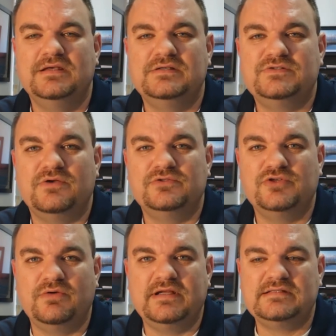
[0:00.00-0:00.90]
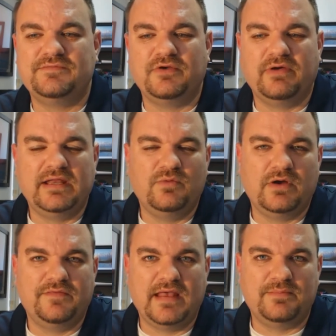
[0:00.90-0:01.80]
So join us if you're
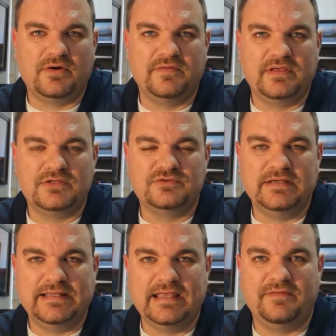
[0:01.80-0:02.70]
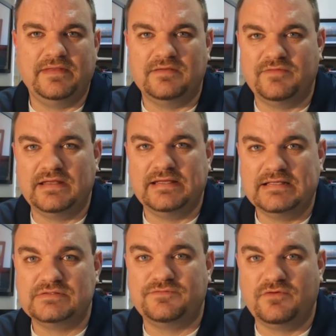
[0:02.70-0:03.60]
anywhere in that part of the country. Again, the event
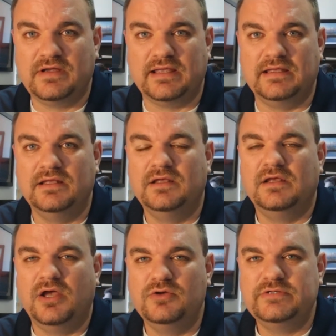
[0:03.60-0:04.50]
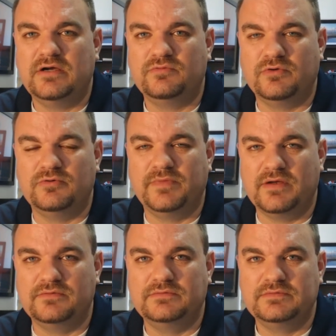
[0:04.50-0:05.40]
is free. Hotel room,
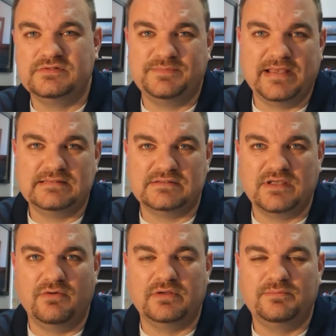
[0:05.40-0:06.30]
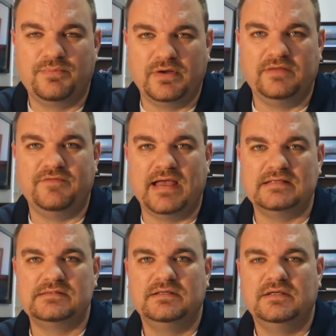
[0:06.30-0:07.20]
though, the space is going pretty
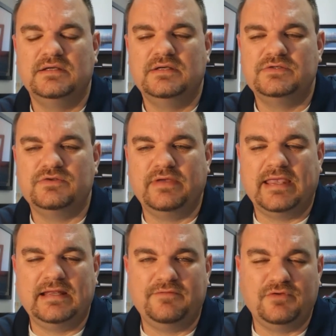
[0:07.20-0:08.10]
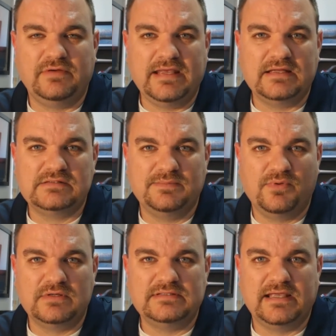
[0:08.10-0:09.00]
fast. So again, if you need a
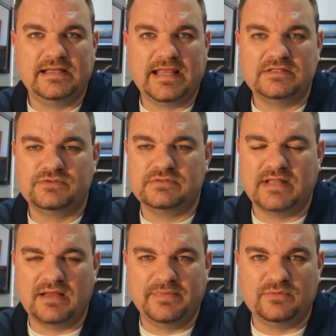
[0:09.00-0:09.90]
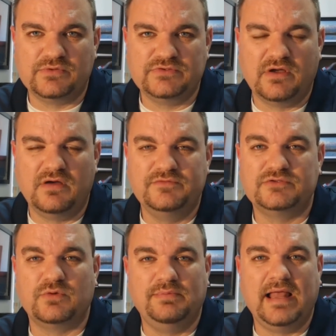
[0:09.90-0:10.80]
support ticket answered, not been resolved,
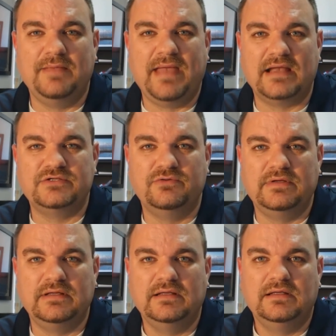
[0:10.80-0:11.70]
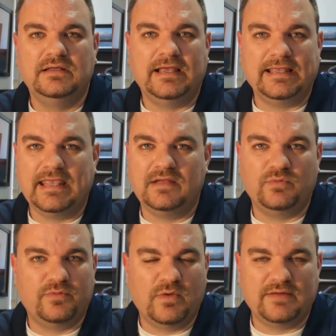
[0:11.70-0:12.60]
just reply back to it again
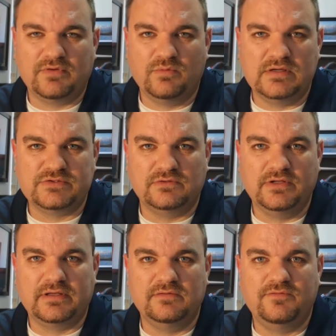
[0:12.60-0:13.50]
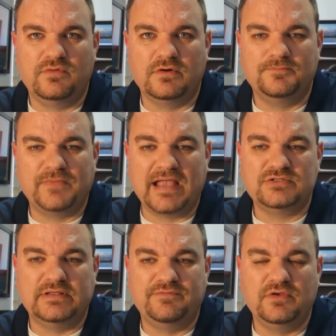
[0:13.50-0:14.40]
with whatever it was you're looking for.
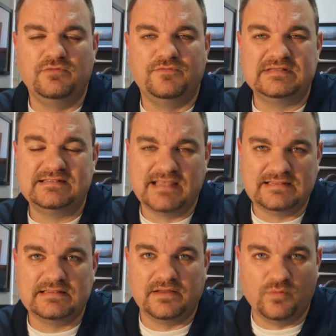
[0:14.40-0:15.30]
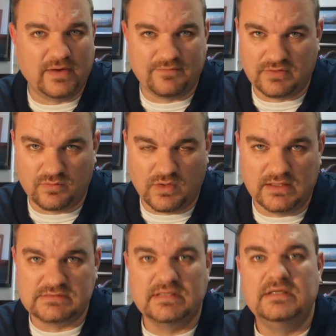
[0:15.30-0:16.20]
Actually, if you've sent whatever it
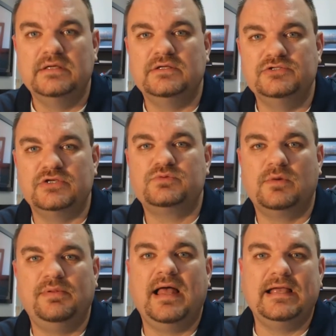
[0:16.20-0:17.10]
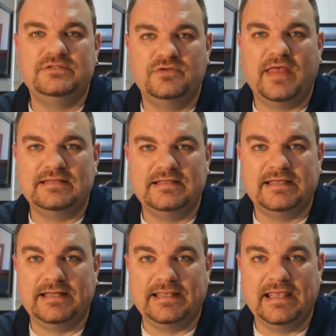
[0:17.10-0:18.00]
was, just reply to that
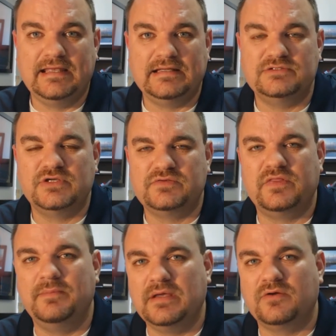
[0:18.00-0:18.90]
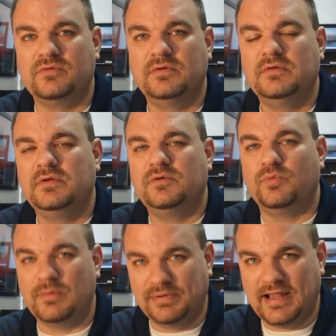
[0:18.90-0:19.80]
ticket again, and just the mere
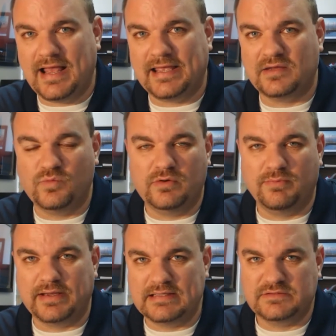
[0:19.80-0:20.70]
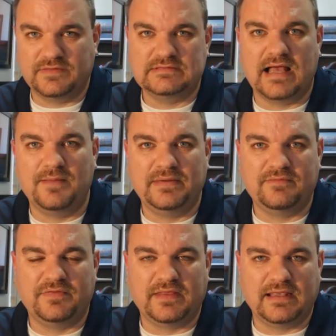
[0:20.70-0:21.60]
replying will bring it to the top and
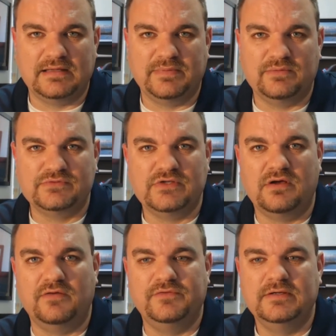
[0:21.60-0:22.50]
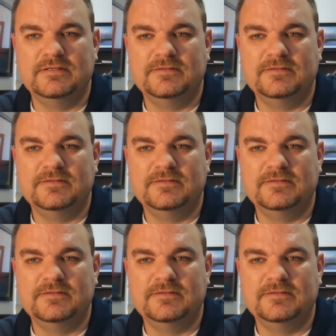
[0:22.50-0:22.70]
everything can be resolved.